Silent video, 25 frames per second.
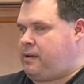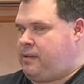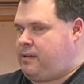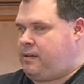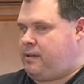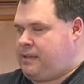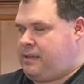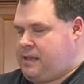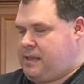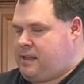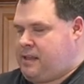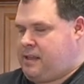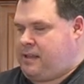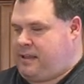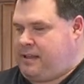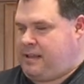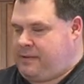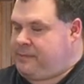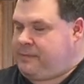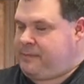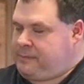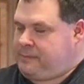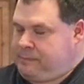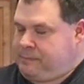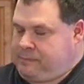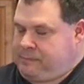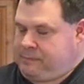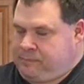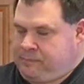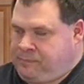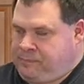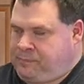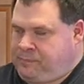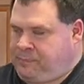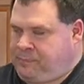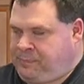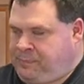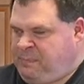
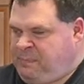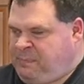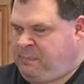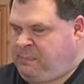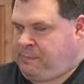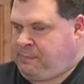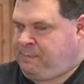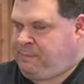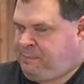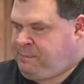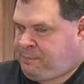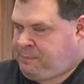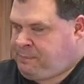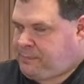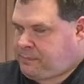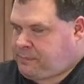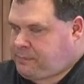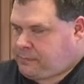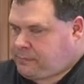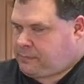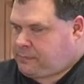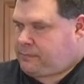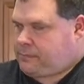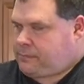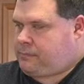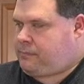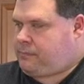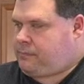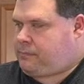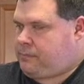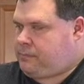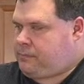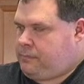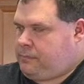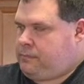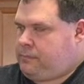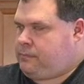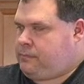
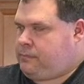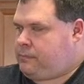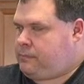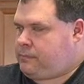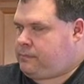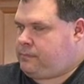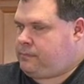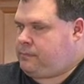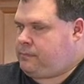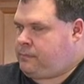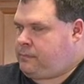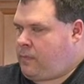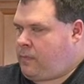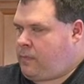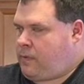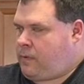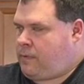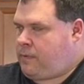The person shown says nothing.